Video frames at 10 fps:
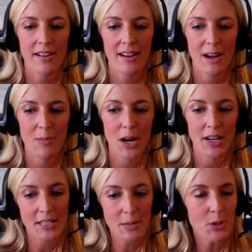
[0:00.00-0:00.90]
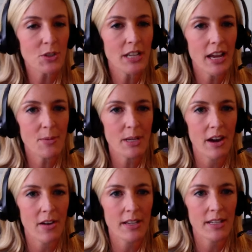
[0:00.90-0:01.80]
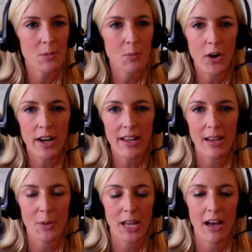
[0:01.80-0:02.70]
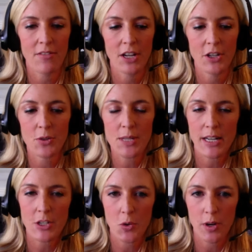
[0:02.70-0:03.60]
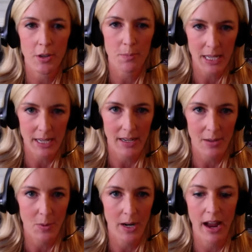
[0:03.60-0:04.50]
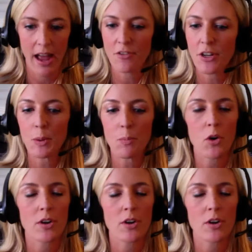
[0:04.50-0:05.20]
On a typical day, we go in the morning and we have a news editorial meeting where every reporter is